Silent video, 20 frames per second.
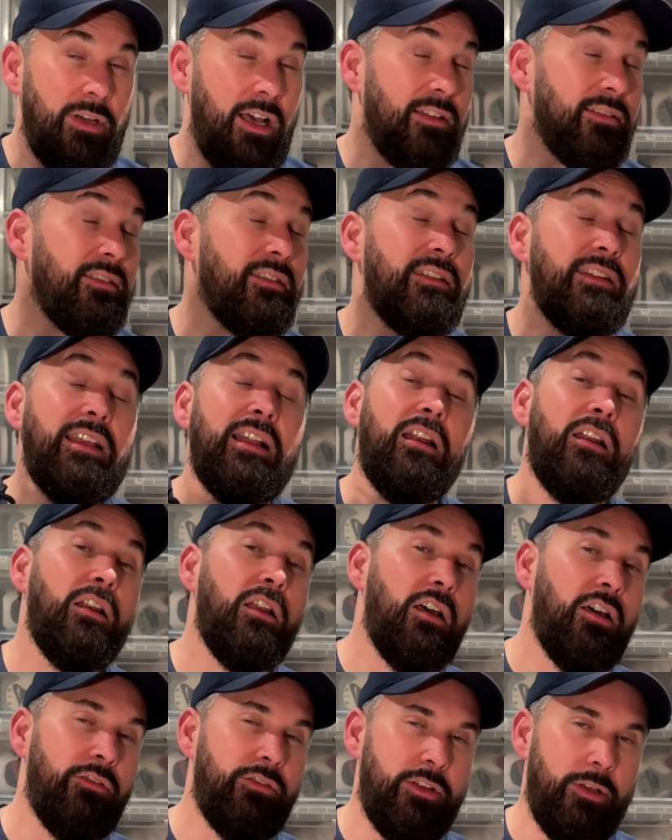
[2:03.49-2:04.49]
I still
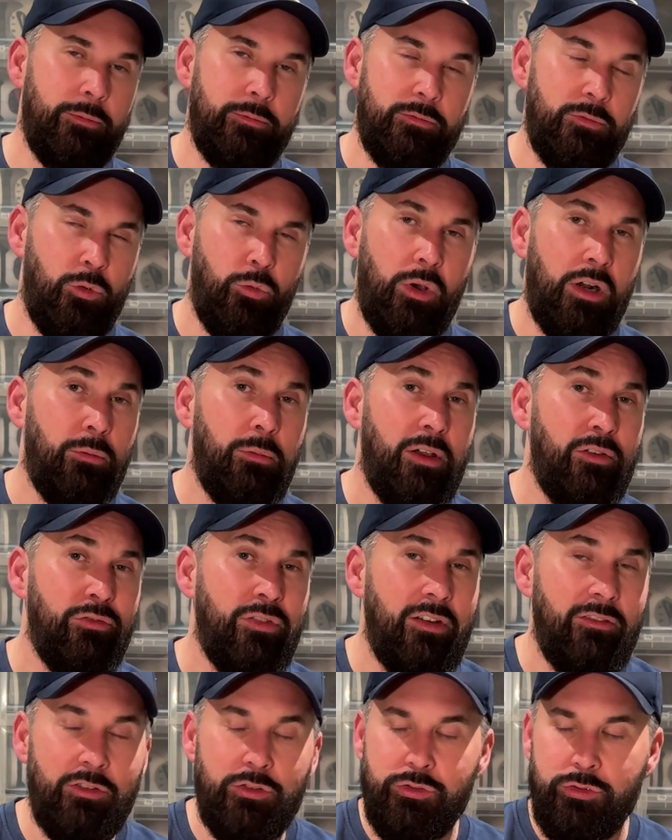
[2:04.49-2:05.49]
love them. One of my
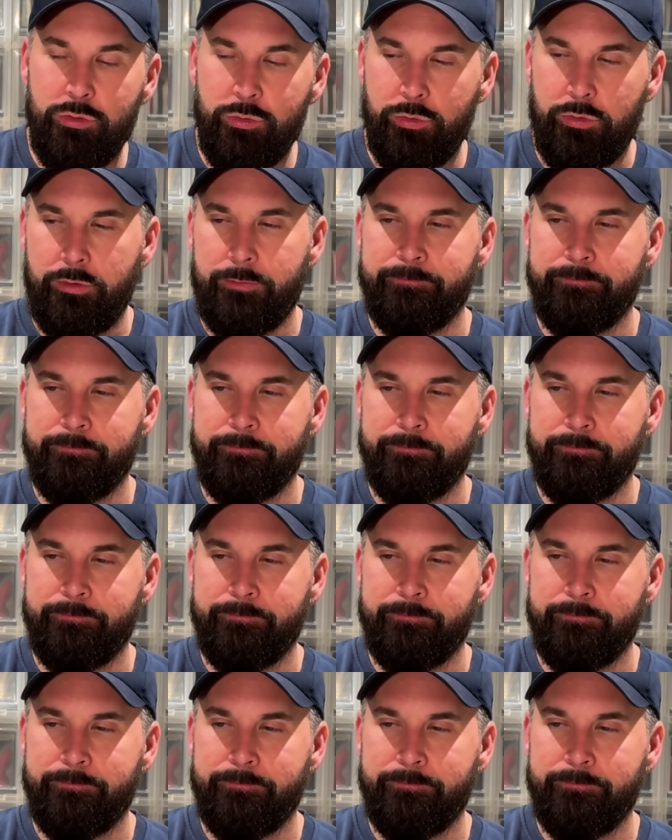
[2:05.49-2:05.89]
favorite shoes.